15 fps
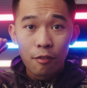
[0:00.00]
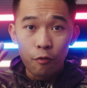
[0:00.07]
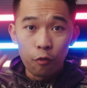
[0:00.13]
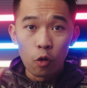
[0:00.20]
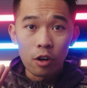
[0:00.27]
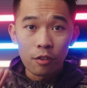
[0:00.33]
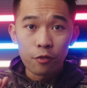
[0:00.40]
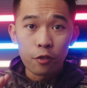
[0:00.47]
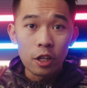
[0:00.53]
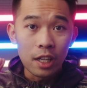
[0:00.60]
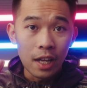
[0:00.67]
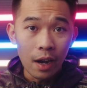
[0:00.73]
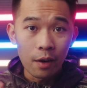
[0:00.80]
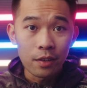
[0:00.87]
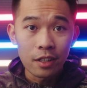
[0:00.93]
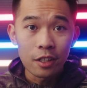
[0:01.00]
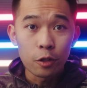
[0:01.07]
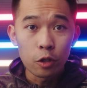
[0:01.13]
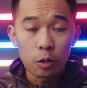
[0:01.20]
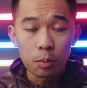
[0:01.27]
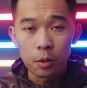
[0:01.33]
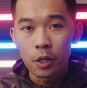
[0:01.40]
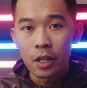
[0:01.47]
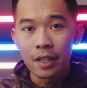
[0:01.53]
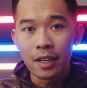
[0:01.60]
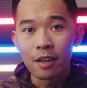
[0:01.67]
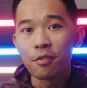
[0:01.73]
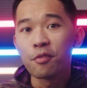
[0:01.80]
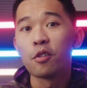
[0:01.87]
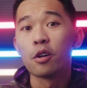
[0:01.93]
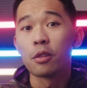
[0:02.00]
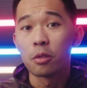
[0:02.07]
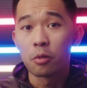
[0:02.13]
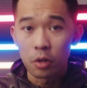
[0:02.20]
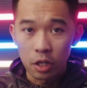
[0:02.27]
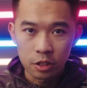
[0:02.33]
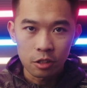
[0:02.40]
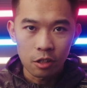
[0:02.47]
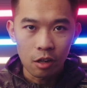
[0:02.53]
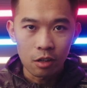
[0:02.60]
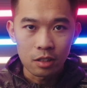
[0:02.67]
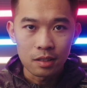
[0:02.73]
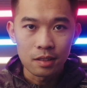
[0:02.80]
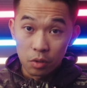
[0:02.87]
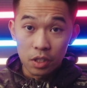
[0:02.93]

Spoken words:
4-foot LED tube you can get for $300.